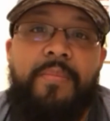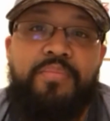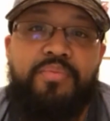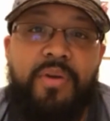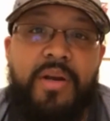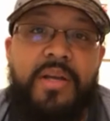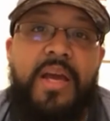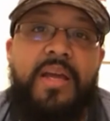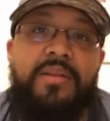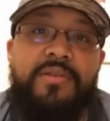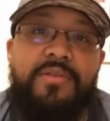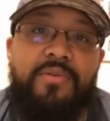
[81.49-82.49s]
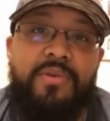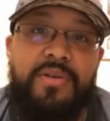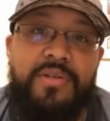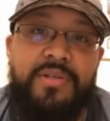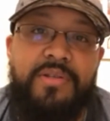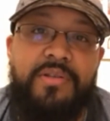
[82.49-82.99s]
predicated
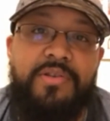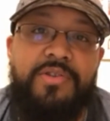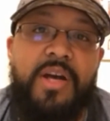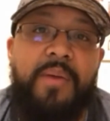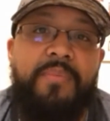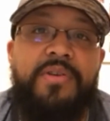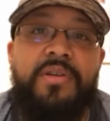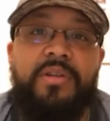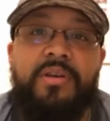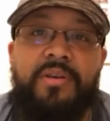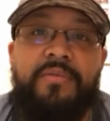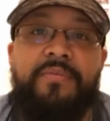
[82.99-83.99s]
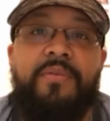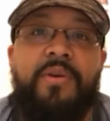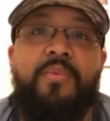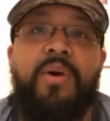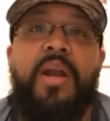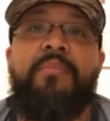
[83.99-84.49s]
towards the job that you're looking for.
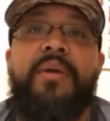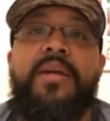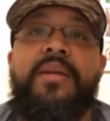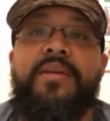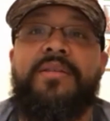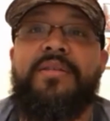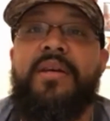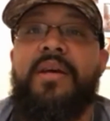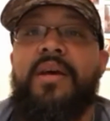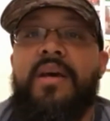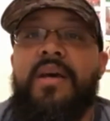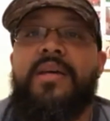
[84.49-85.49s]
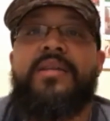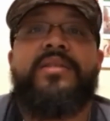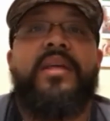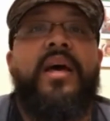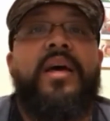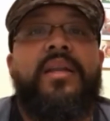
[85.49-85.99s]
And what I mean is
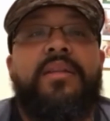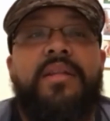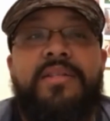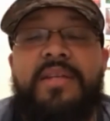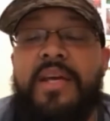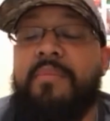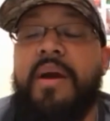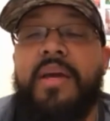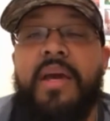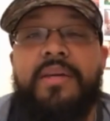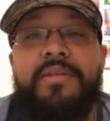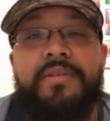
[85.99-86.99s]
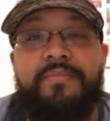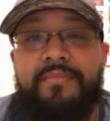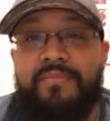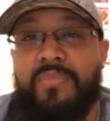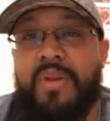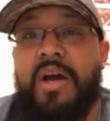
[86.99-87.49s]
that, let's say in my case,
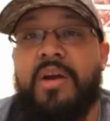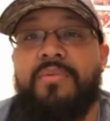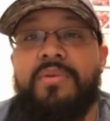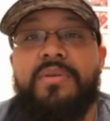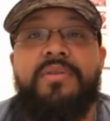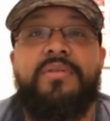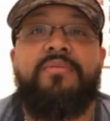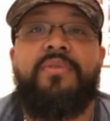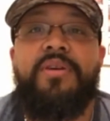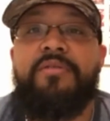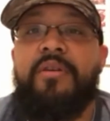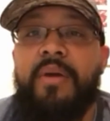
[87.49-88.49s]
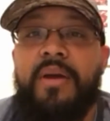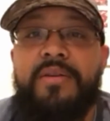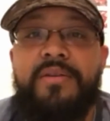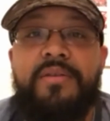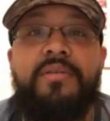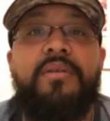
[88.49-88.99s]
I was a restaurant
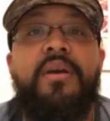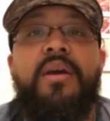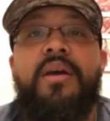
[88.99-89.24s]
manager.